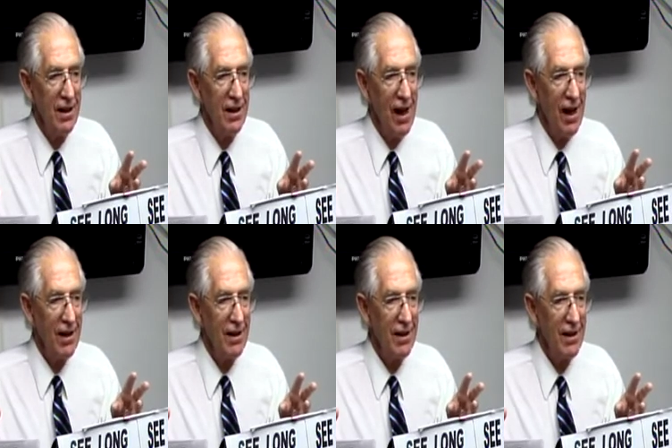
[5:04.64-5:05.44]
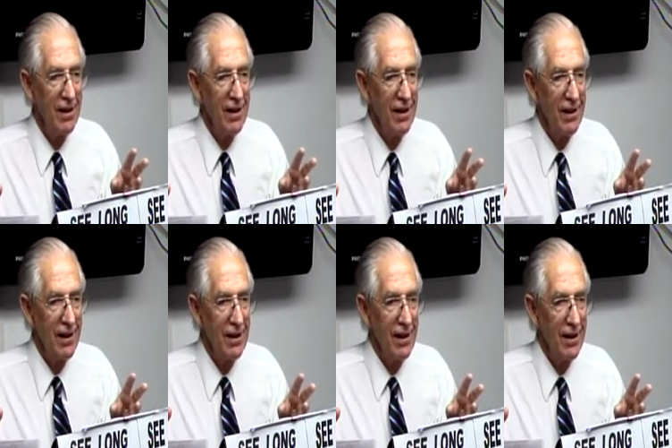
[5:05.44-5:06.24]
Now,
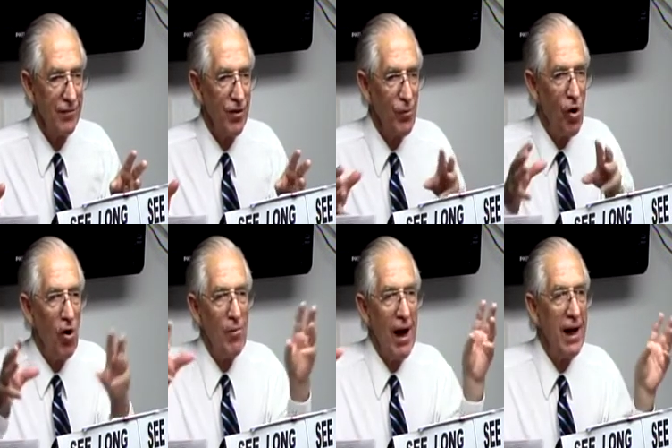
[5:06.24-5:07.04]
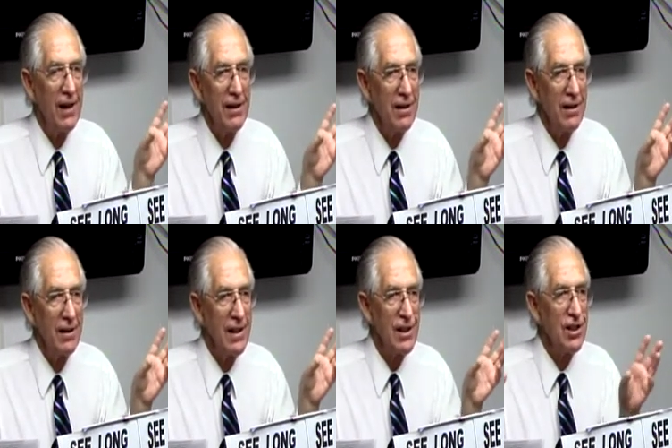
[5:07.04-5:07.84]
from all my
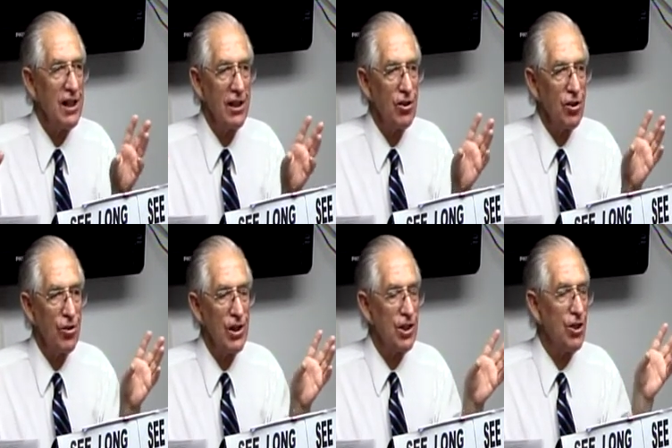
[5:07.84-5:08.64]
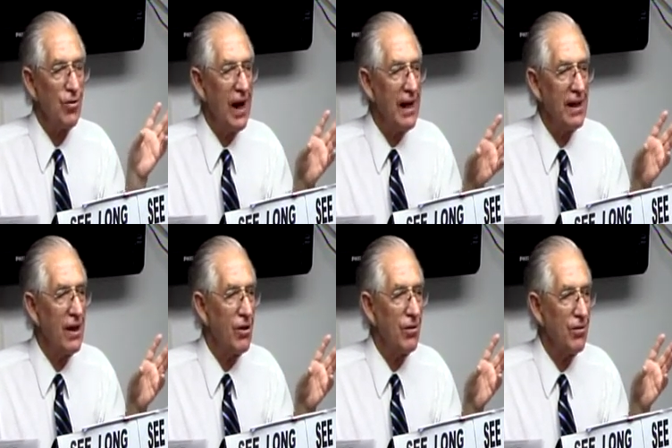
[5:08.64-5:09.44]
listening to Christian
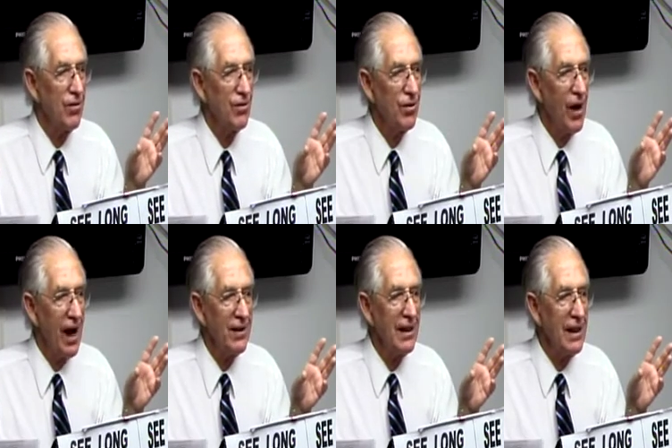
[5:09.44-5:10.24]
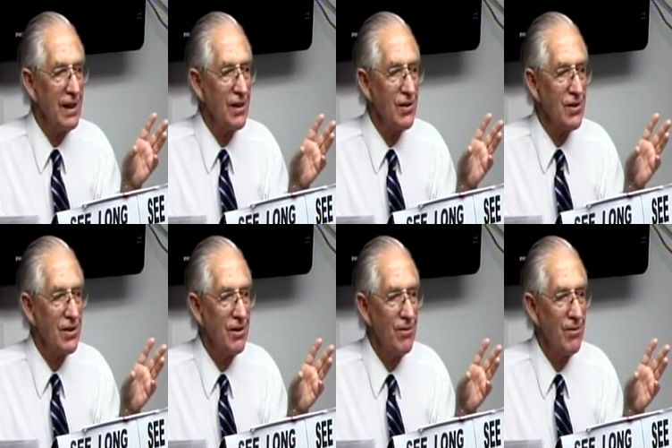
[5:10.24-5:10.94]
radio throughout the years,